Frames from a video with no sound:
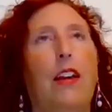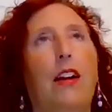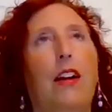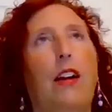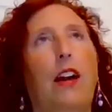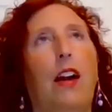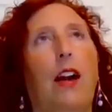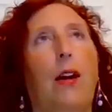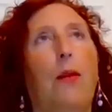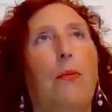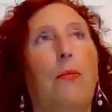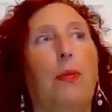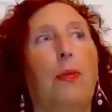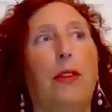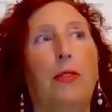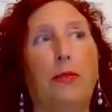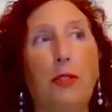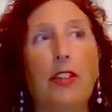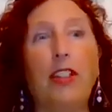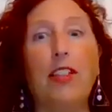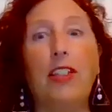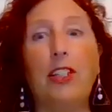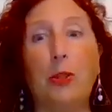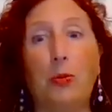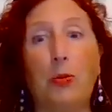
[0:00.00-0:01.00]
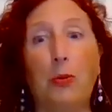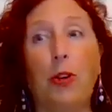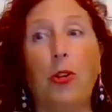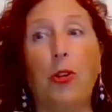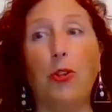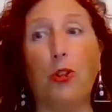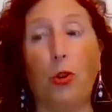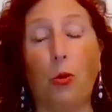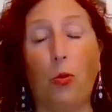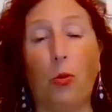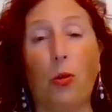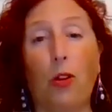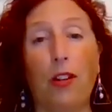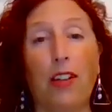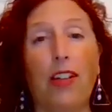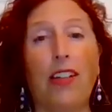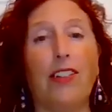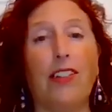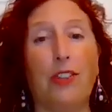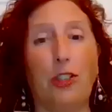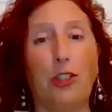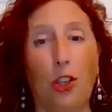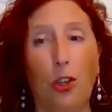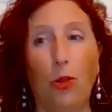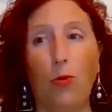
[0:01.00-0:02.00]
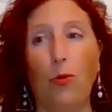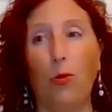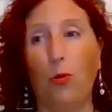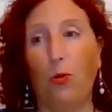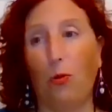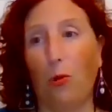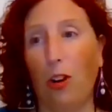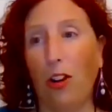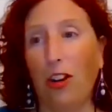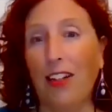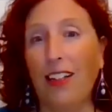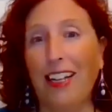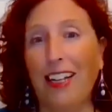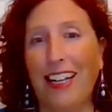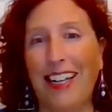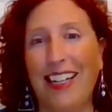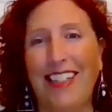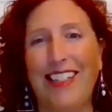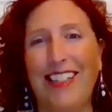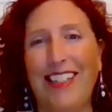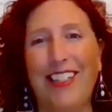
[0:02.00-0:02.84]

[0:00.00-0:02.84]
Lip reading: But really, spiritual work is human work.